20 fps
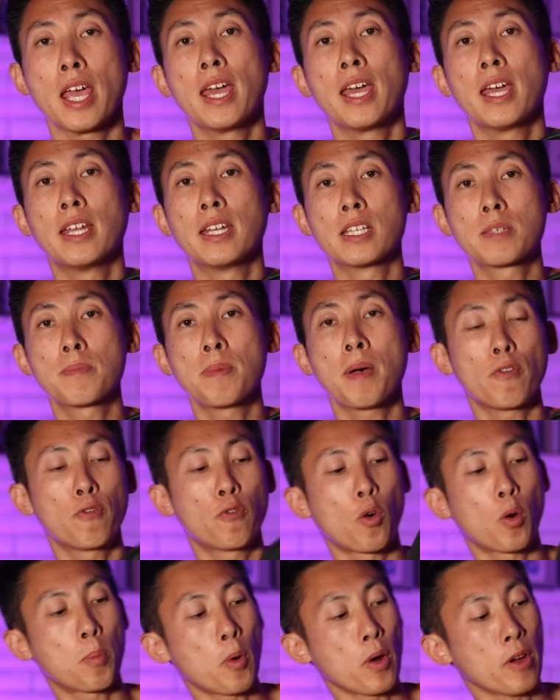and it's about
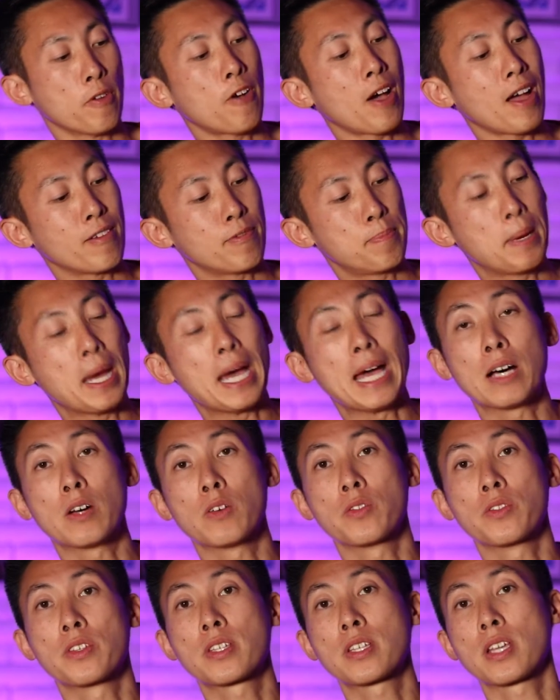4.5
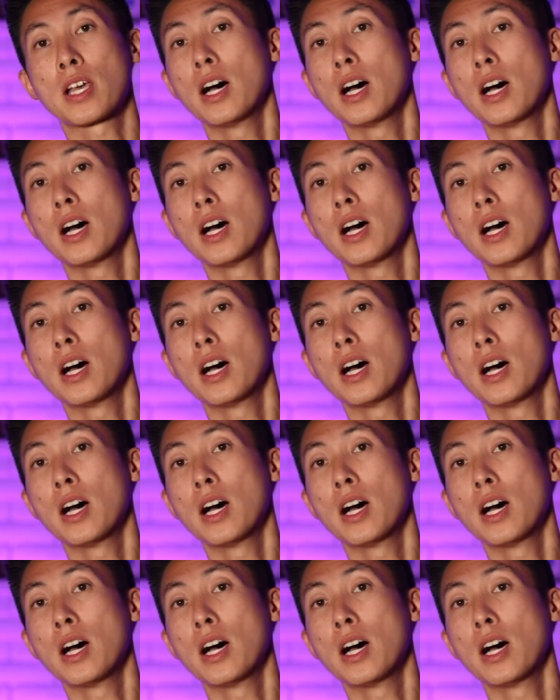pounds